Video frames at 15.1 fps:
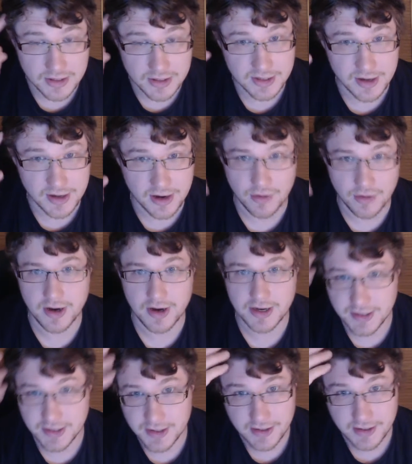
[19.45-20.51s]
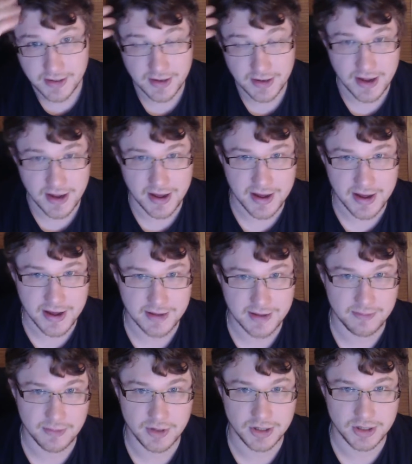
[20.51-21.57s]
This is not grease.
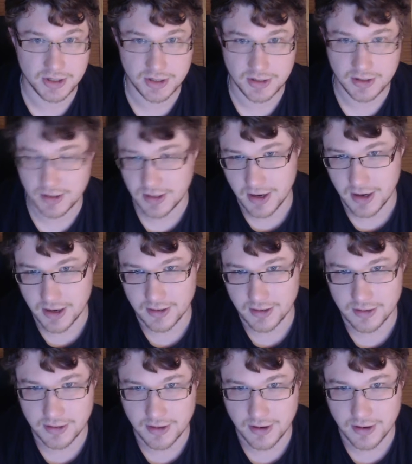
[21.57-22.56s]
It kind of,